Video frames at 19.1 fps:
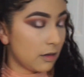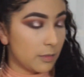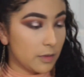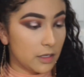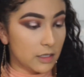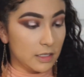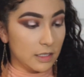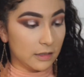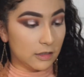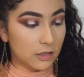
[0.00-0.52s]
I'm
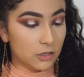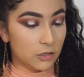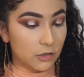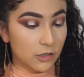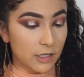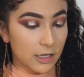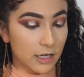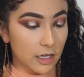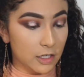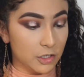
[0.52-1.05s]
going to take this
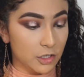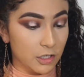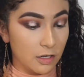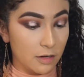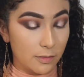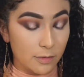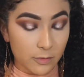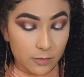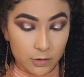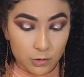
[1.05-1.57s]
Sonia Kashuk
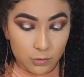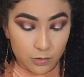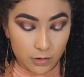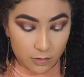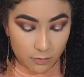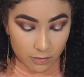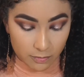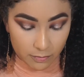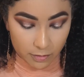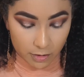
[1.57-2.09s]
number
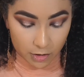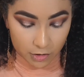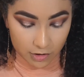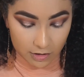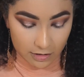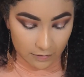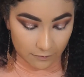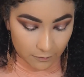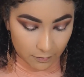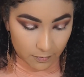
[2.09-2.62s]
121 brush,
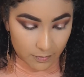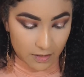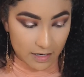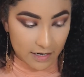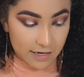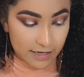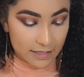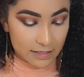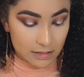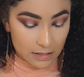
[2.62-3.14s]
and then from the
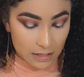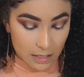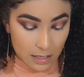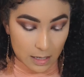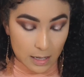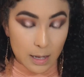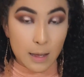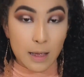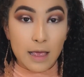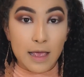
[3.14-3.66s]
NYX
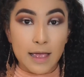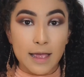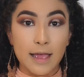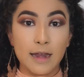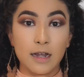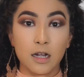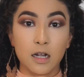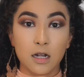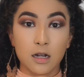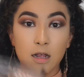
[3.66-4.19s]

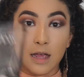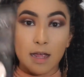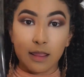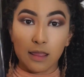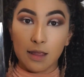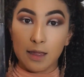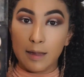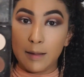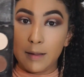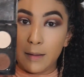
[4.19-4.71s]
and
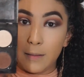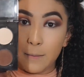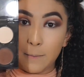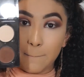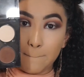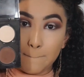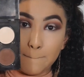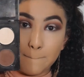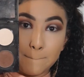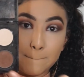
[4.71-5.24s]
highlight
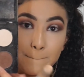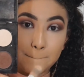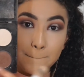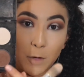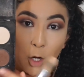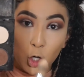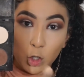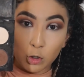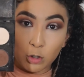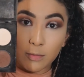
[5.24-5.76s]

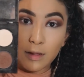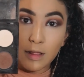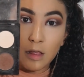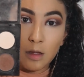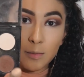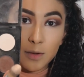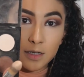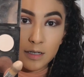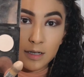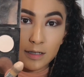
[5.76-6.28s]
contour palette,
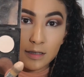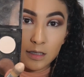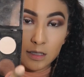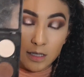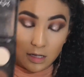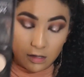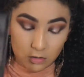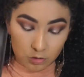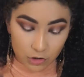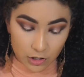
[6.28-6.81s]
I'm going to take the
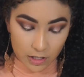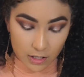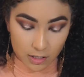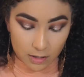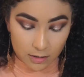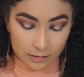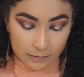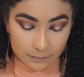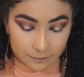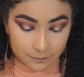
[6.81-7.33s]
yellow shade
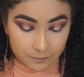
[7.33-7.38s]
here,